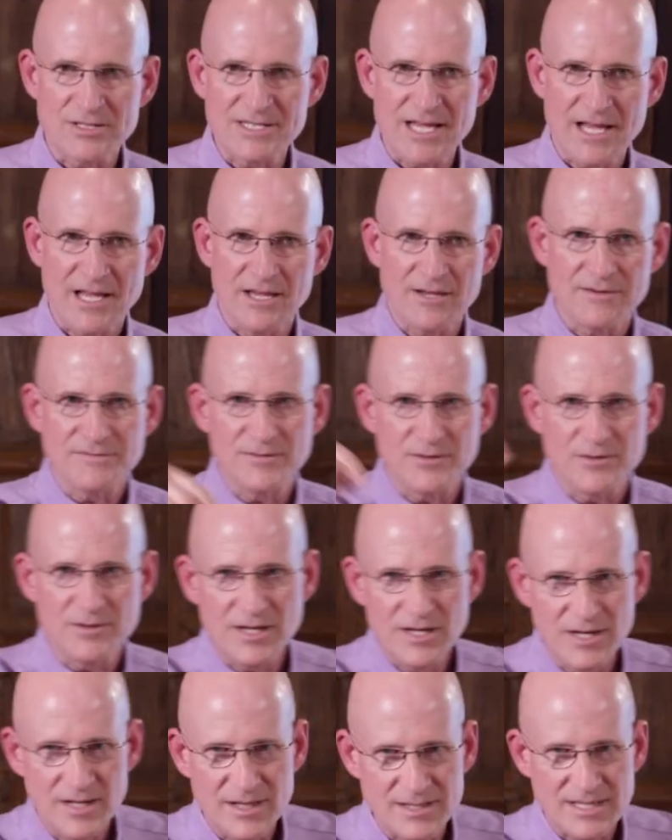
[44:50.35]
taking a food
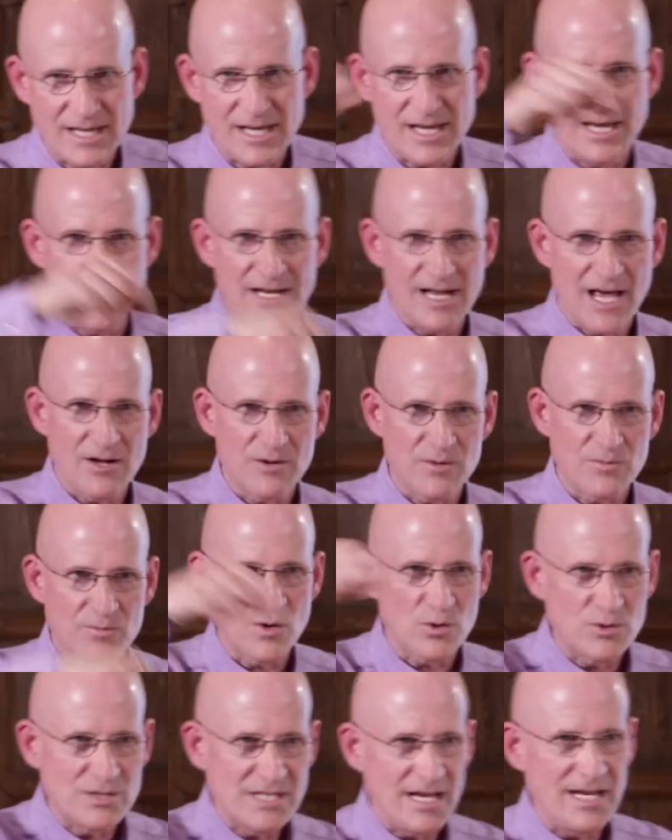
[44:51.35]
in and taking it out and
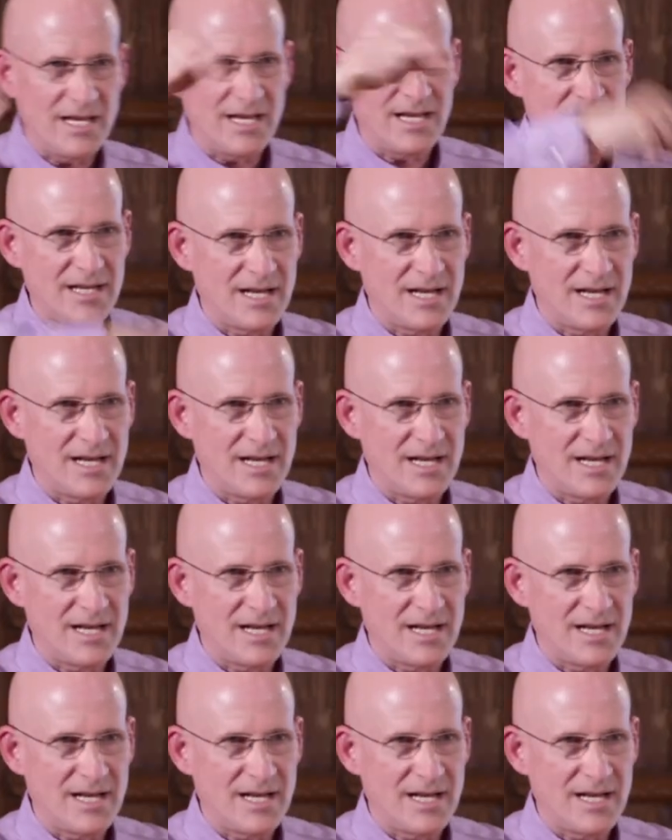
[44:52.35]
rotating